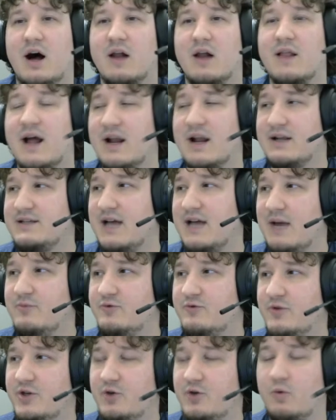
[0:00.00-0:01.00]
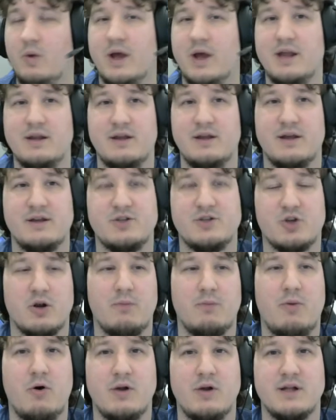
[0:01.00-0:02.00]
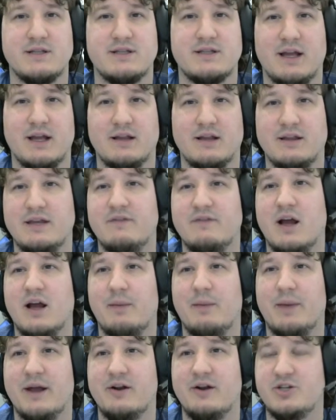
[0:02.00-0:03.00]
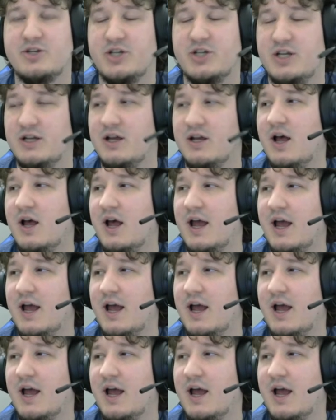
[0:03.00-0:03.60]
A lot of times when you win is your opponent's like leaving up energy